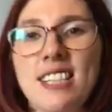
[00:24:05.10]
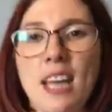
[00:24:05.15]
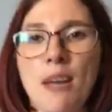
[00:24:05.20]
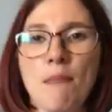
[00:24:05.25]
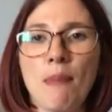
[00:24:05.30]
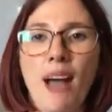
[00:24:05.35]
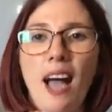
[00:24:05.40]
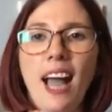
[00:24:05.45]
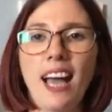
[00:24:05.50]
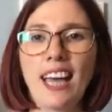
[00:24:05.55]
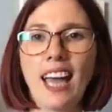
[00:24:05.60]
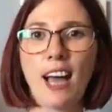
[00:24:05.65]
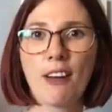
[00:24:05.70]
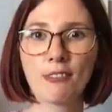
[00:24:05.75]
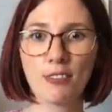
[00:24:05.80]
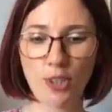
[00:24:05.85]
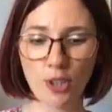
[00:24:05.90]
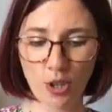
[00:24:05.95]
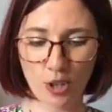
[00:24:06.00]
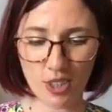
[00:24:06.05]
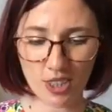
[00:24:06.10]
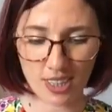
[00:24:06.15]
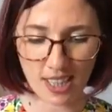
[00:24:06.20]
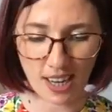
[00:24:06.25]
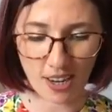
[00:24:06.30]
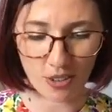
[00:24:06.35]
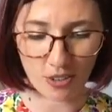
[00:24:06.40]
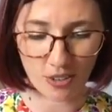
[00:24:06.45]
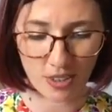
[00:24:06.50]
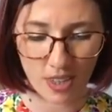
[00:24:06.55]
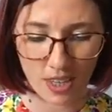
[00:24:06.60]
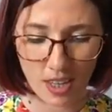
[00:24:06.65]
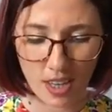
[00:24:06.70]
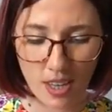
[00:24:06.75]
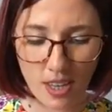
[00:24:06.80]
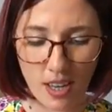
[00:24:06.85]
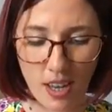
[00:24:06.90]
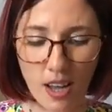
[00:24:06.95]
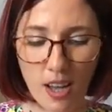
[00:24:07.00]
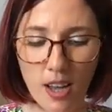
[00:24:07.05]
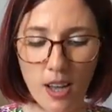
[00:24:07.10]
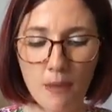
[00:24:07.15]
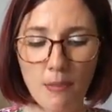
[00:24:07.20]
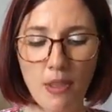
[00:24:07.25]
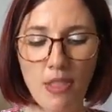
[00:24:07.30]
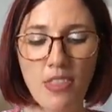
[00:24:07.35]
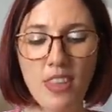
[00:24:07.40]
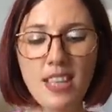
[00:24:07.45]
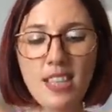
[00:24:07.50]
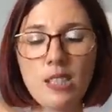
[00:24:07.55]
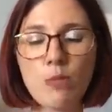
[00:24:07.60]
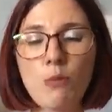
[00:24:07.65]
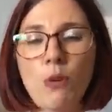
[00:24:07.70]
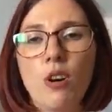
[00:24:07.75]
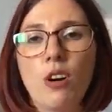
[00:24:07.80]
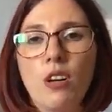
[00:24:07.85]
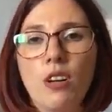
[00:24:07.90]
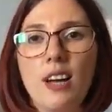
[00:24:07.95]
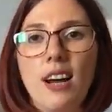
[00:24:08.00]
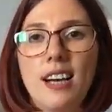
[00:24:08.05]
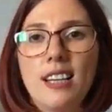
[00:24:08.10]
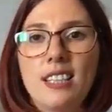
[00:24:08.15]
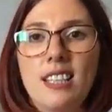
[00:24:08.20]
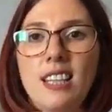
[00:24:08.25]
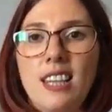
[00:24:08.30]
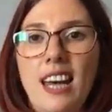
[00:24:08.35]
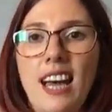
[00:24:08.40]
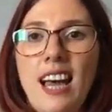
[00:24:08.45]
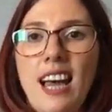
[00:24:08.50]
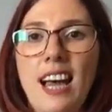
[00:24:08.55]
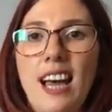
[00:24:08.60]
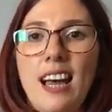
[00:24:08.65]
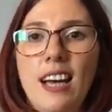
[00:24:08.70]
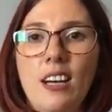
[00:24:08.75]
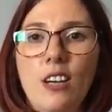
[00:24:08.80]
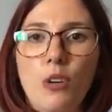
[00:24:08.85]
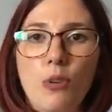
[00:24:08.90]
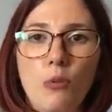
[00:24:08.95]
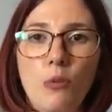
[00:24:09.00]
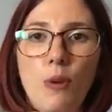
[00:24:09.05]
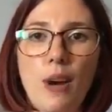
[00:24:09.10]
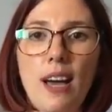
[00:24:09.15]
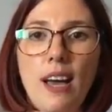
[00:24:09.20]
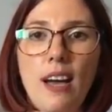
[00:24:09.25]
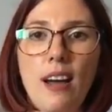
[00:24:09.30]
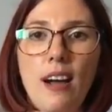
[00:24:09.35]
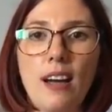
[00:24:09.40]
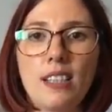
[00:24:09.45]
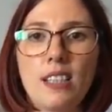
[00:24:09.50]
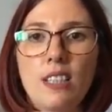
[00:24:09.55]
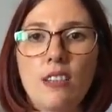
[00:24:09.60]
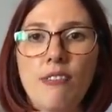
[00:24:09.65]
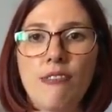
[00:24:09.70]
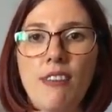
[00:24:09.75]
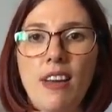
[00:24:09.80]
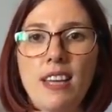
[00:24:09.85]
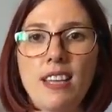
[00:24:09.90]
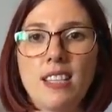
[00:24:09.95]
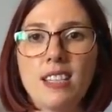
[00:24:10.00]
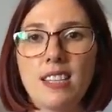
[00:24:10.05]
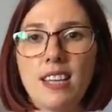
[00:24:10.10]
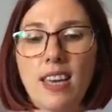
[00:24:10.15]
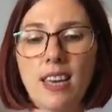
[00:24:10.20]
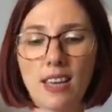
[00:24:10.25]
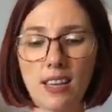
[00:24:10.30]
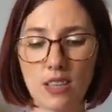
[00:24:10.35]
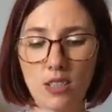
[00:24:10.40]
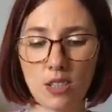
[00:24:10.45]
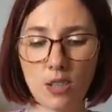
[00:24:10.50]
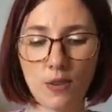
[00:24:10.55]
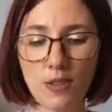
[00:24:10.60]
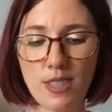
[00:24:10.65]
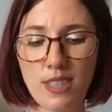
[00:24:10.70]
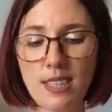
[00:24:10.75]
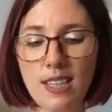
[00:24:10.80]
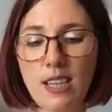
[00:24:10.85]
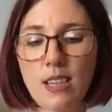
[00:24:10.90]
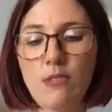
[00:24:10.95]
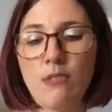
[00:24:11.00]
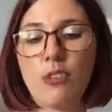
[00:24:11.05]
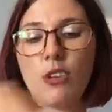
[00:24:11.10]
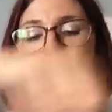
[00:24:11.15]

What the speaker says: day back after lockdown. This one, I did the hack where I did a facing, so instead of the